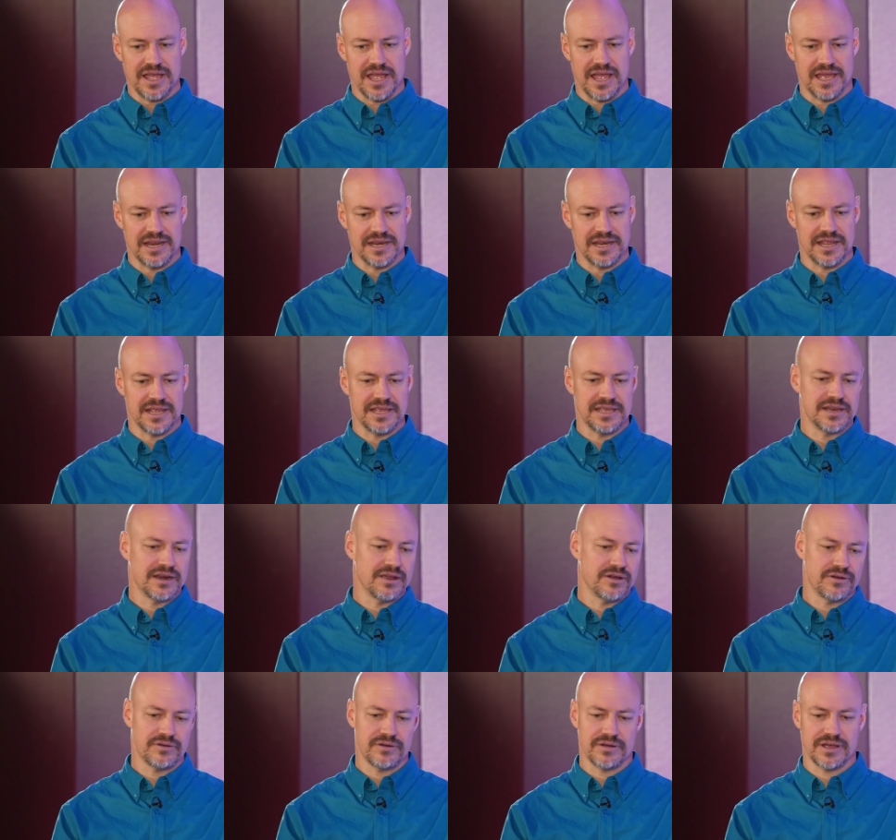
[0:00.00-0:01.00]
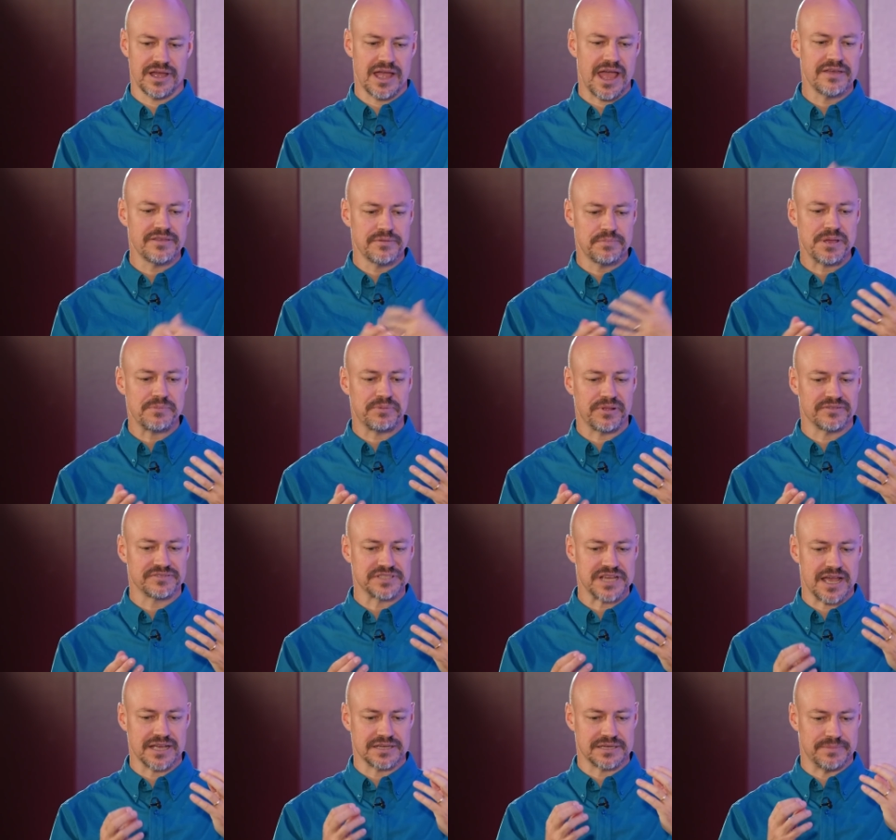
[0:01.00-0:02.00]
And, other people have
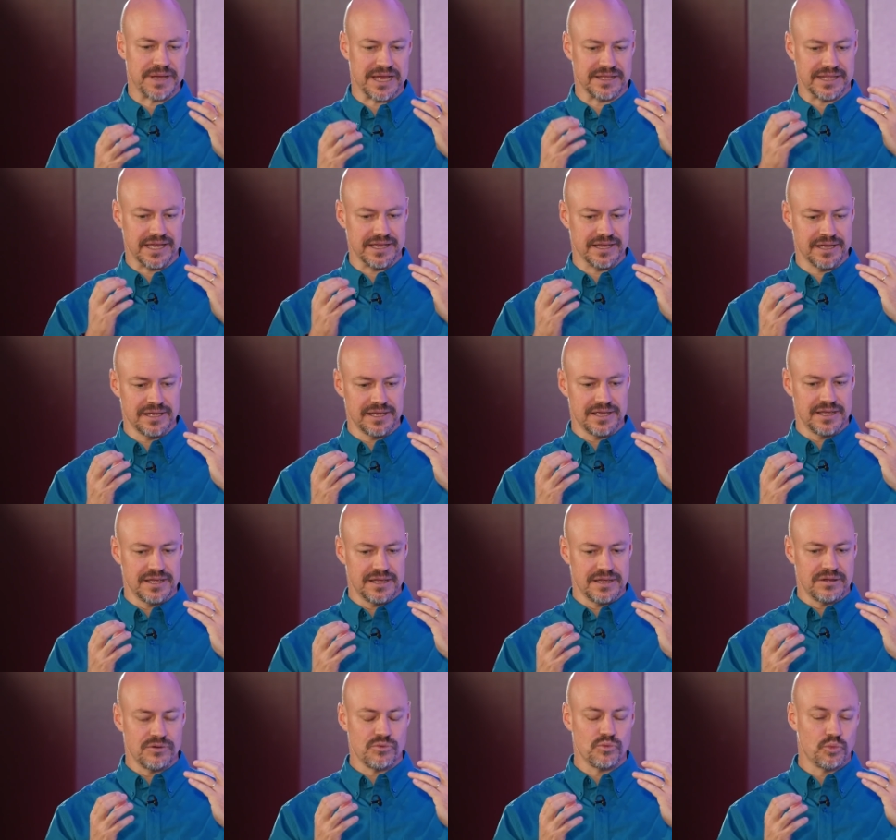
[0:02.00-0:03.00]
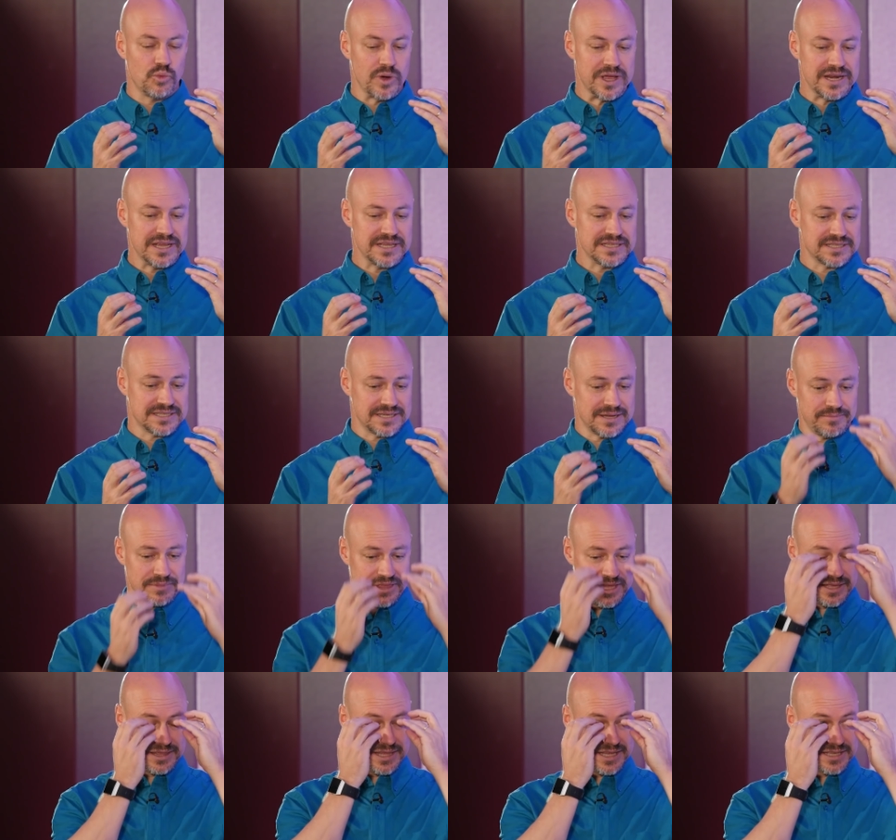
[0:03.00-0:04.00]
talked about when it's something